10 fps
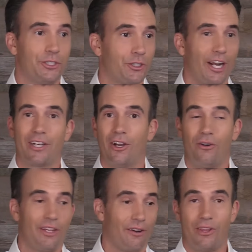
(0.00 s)
you're trying to
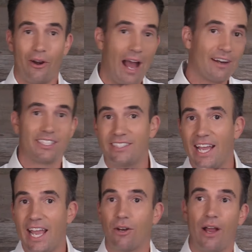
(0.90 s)
go and they're they're out of
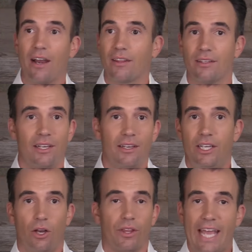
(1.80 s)
state or out of the
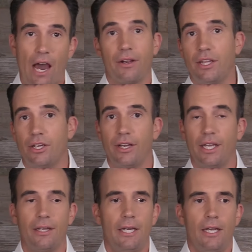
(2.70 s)
you know the county that you're
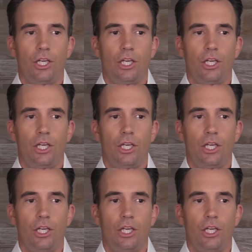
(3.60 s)
in.